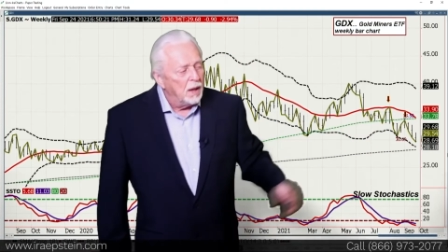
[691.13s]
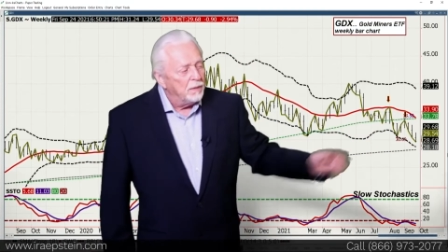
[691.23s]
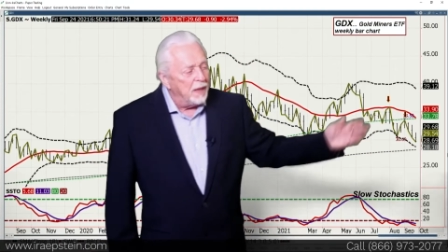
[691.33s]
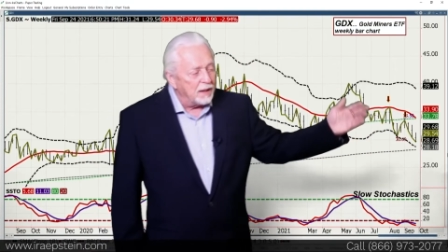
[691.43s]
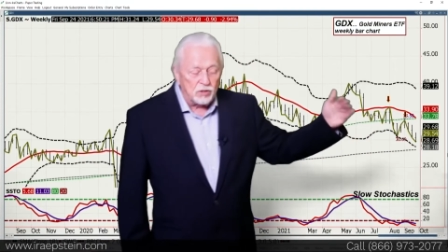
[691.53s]

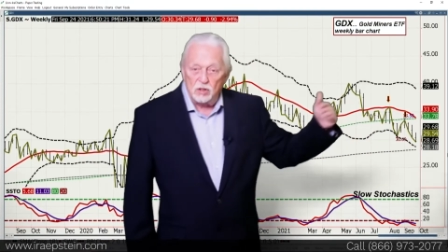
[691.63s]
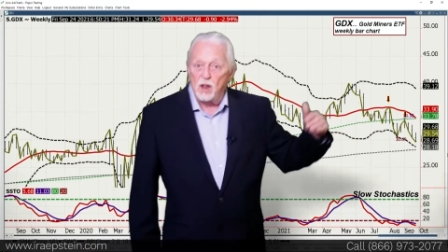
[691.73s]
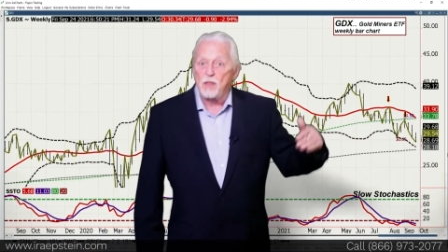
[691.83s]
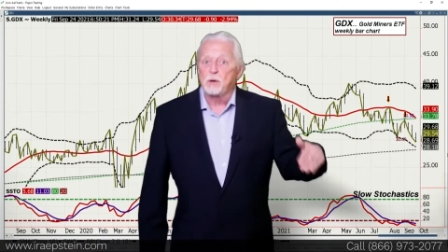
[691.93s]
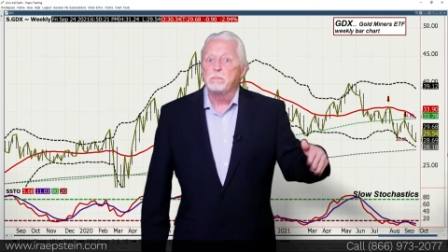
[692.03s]
That's
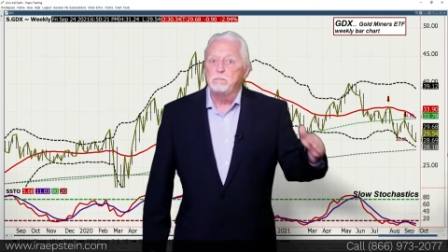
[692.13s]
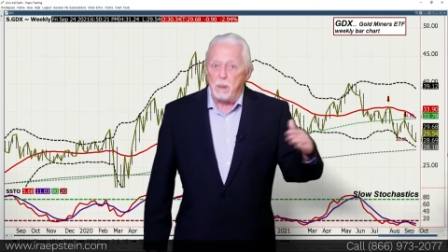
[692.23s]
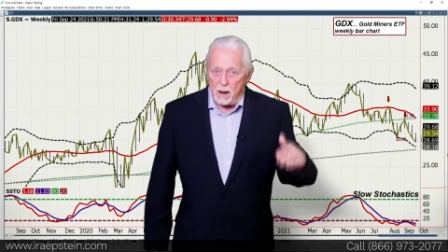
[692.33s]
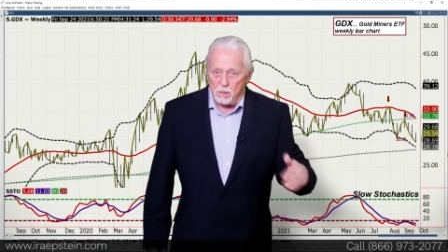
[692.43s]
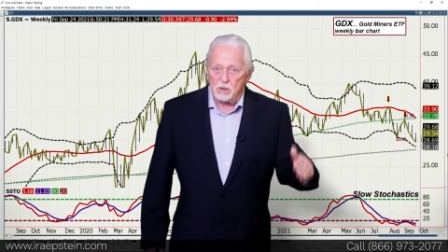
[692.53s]
another
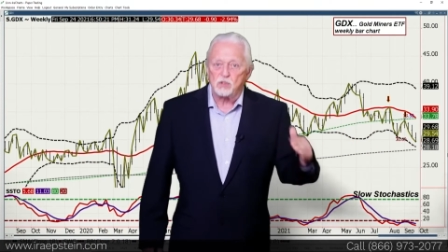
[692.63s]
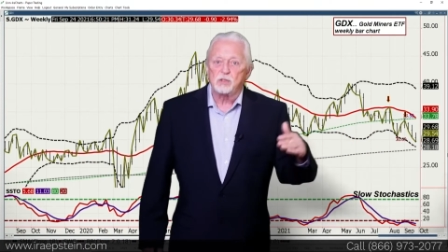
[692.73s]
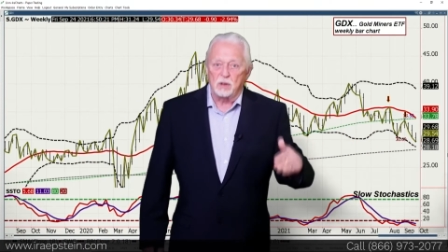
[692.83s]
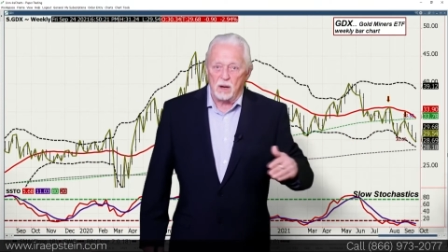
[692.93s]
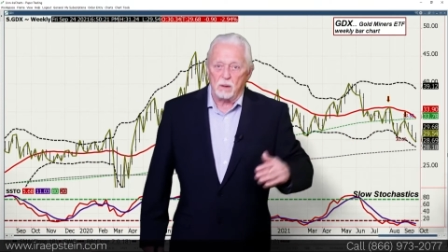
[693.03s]
bearish
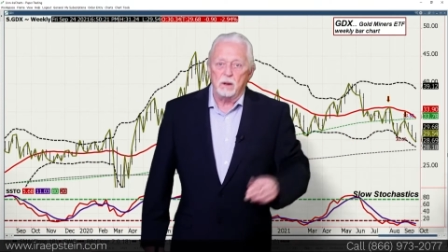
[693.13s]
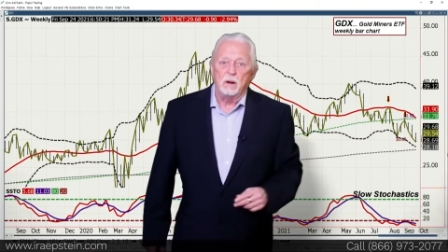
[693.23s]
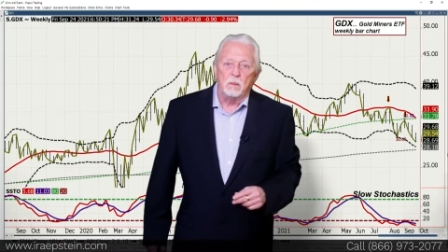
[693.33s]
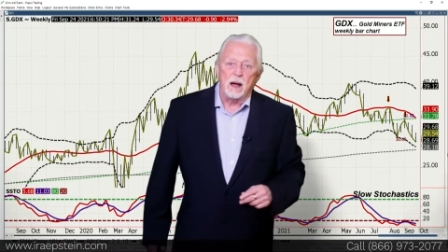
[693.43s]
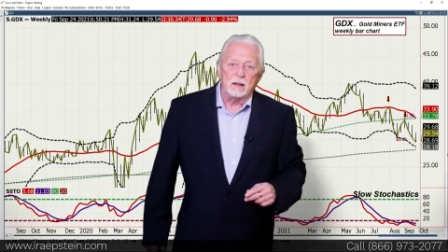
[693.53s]

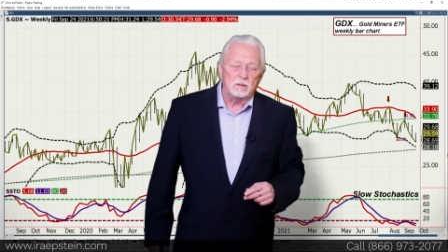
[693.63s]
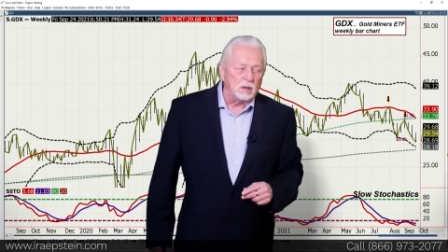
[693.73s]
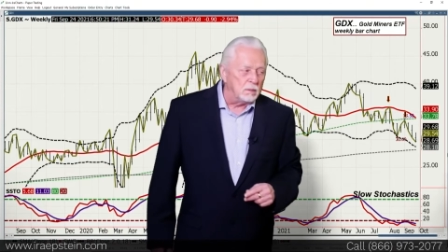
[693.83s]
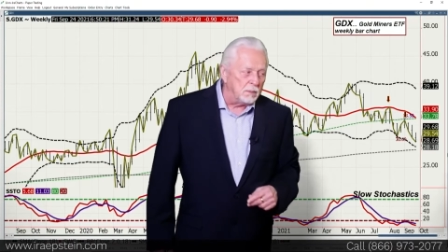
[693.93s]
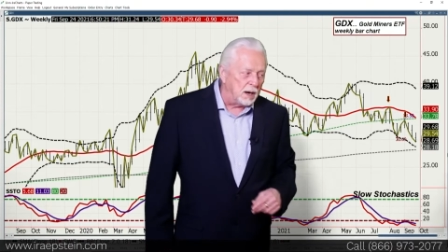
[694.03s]
scenario onto
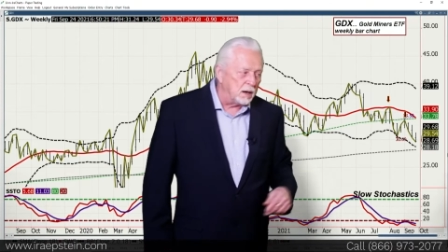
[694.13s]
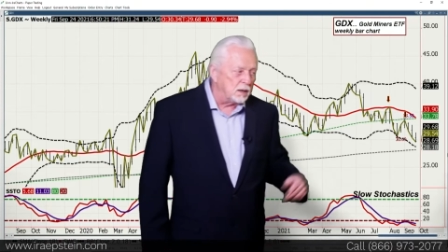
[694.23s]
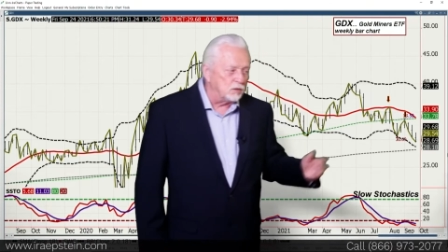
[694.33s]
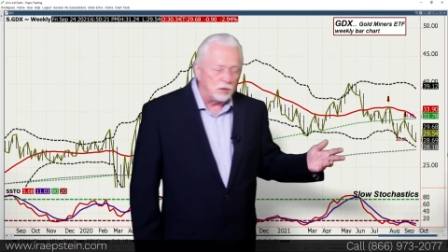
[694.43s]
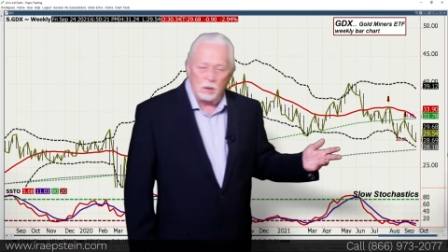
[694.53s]
the
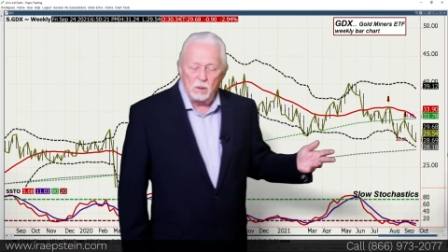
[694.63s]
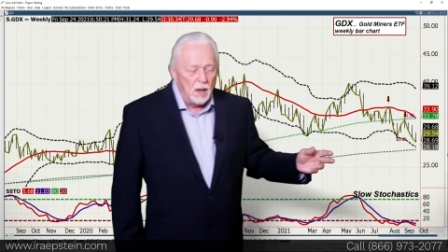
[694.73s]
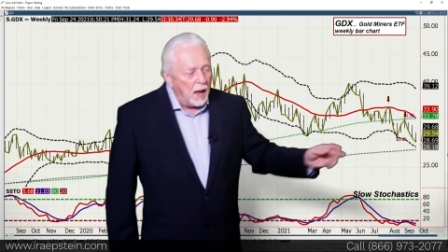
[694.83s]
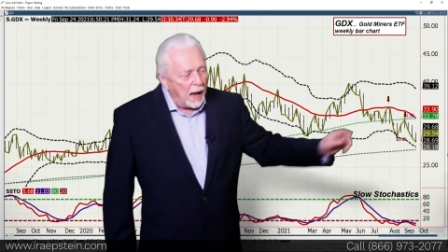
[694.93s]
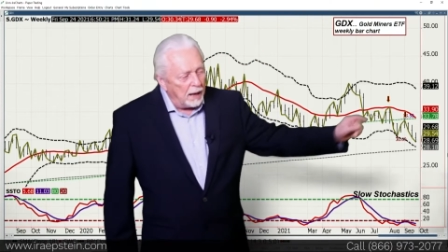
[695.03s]
market. So
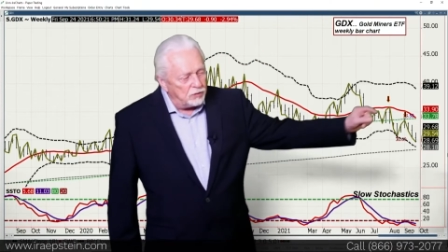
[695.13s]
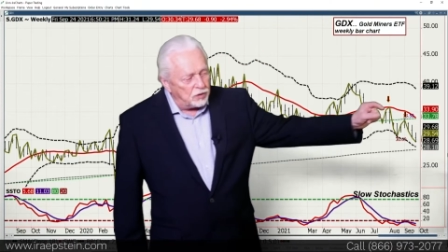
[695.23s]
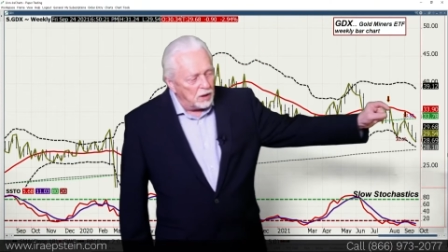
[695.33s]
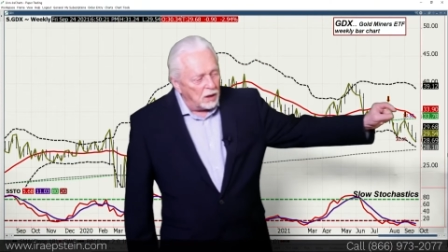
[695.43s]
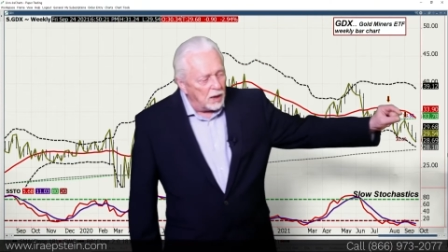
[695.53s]
I
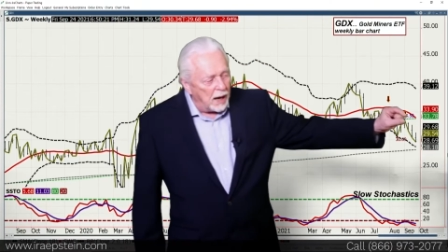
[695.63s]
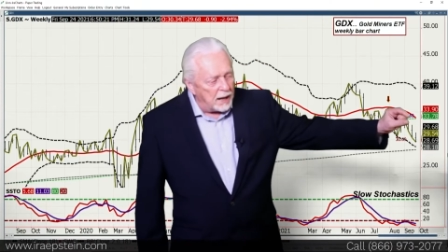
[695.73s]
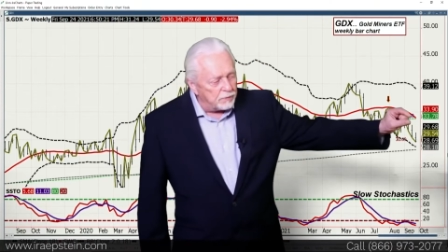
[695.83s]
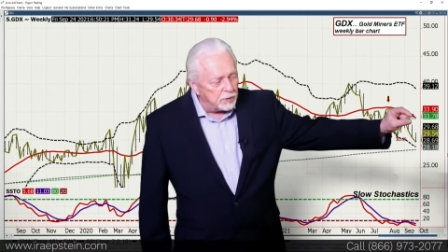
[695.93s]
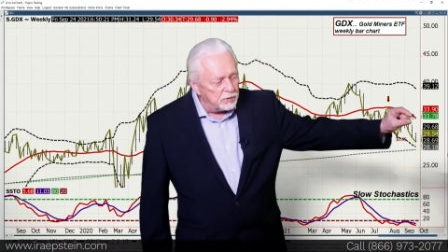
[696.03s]
see a
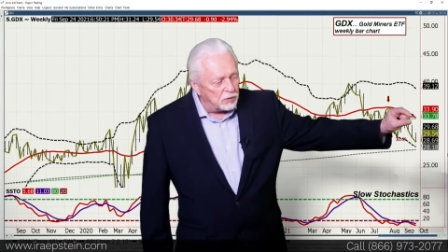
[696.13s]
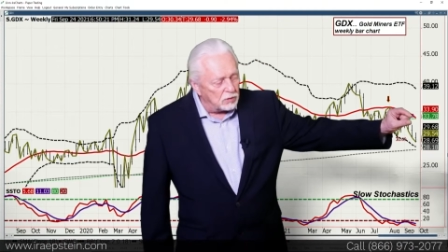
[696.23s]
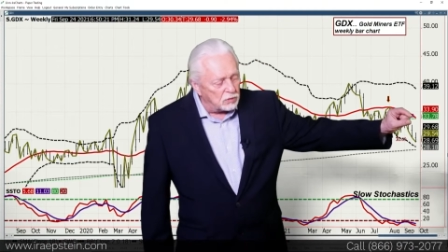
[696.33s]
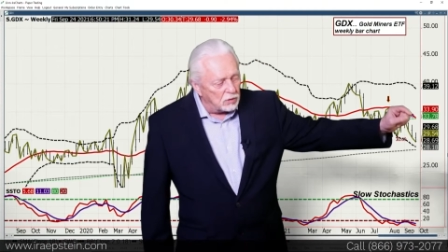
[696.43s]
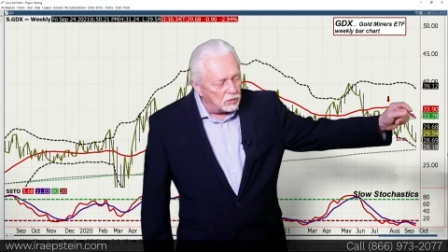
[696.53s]
lot of
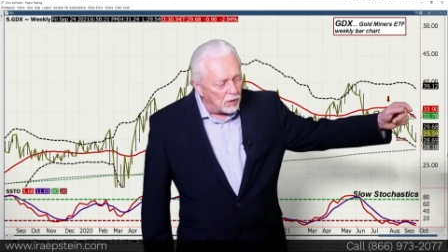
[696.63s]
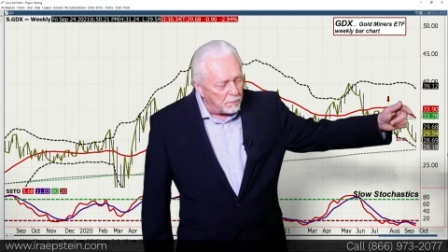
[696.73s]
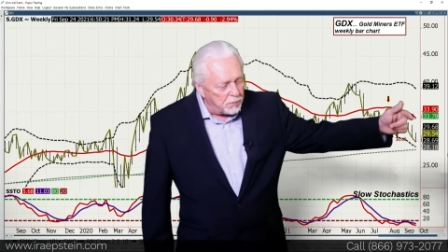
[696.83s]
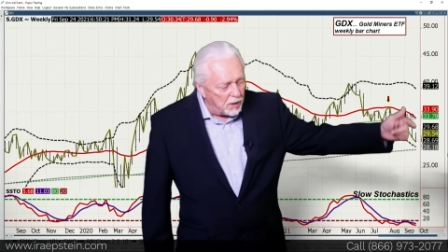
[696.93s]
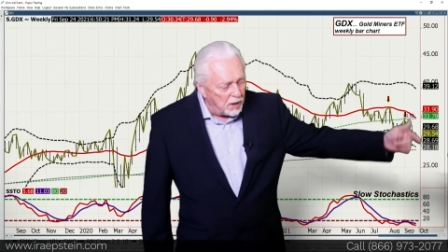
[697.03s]
resistance
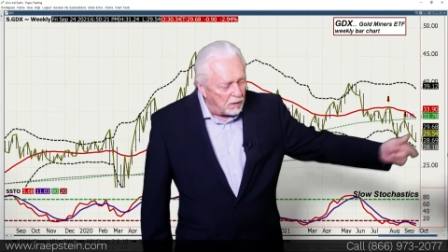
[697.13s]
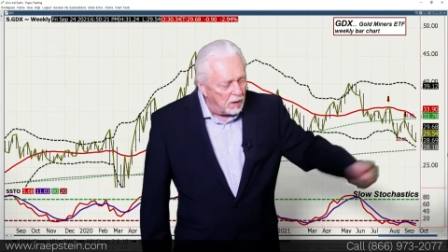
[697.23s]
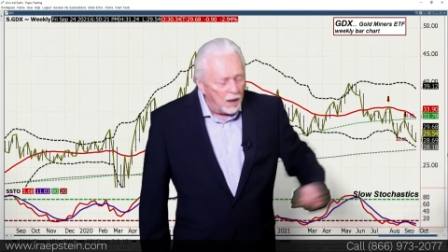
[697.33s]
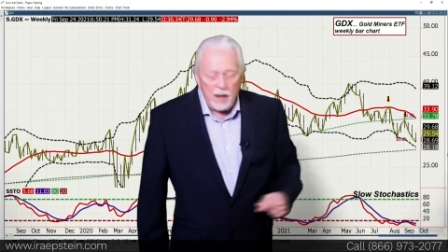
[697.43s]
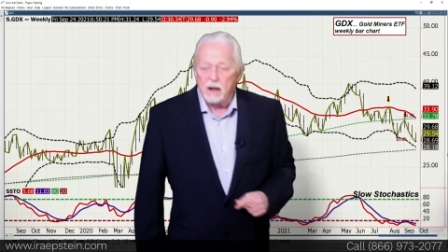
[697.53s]
up there,
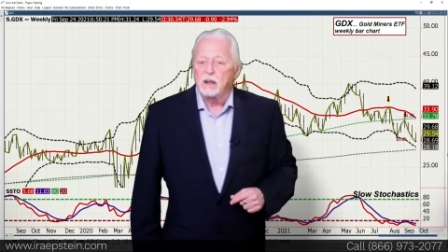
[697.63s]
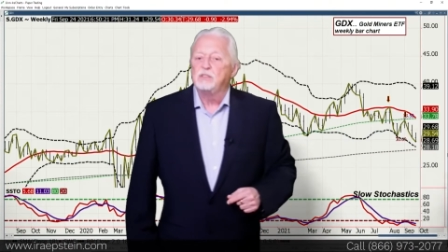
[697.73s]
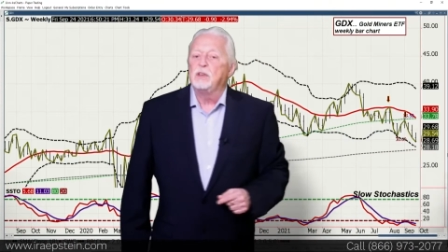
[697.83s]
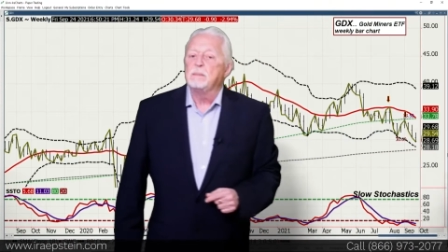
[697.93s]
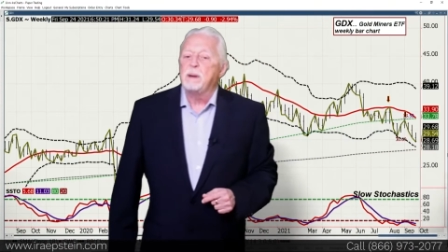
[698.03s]
and I
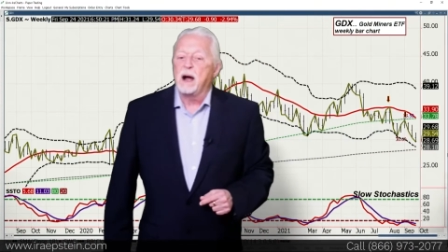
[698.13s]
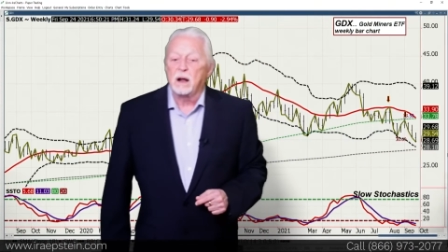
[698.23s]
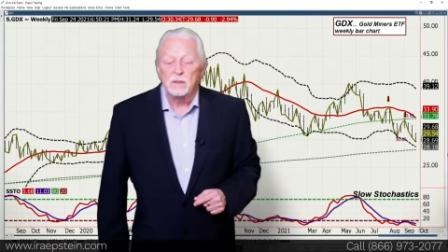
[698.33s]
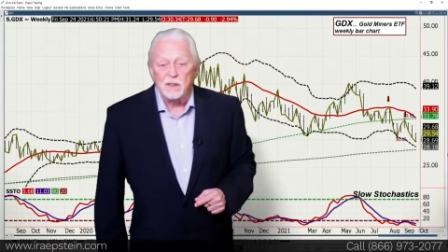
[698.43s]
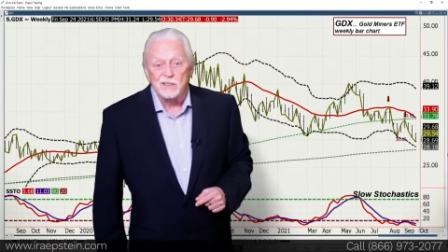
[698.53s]
see a
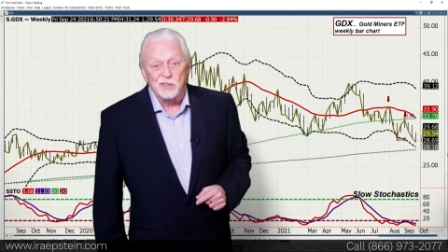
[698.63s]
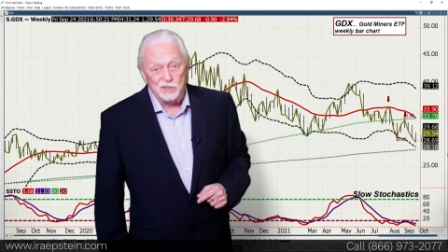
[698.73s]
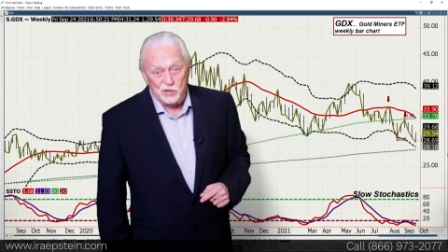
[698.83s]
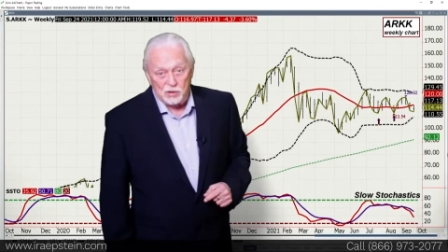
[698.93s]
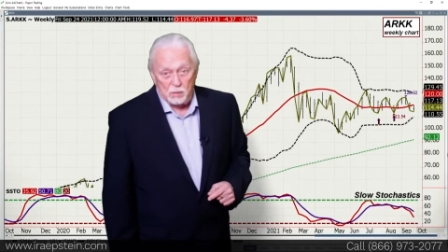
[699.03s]
market that's
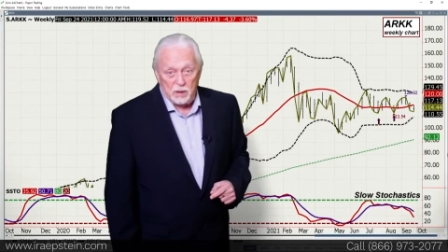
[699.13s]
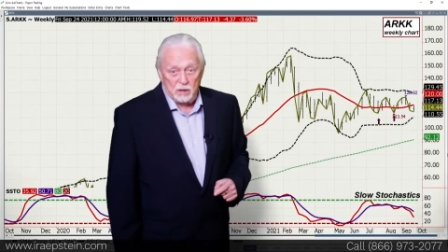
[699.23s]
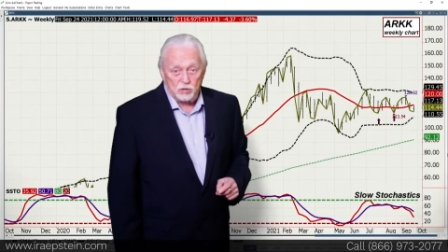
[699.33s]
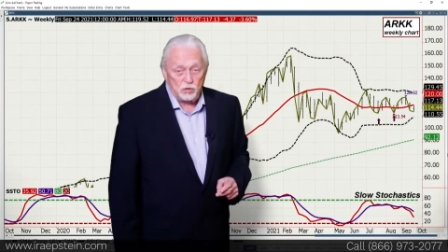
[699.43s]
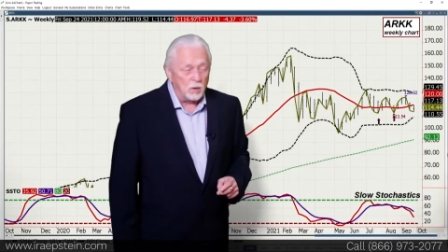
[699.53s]
in
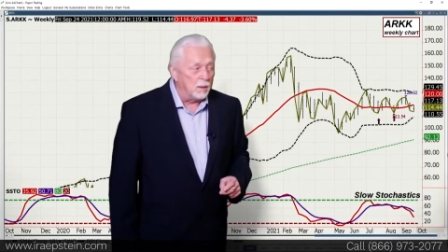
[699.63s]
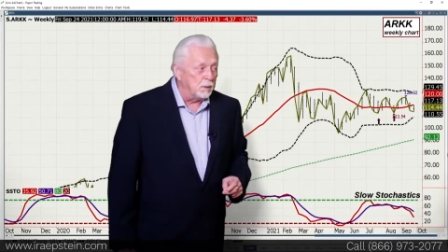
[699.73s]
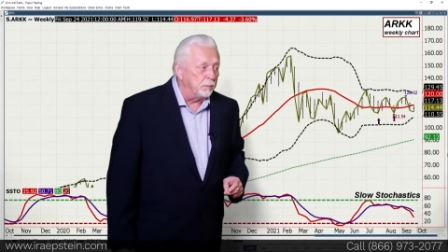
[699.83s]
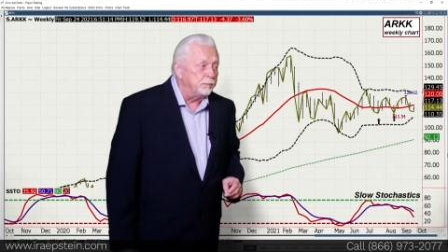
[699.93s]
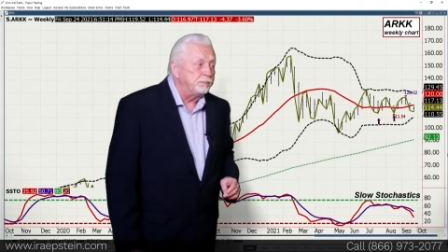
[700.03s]
serious trouble.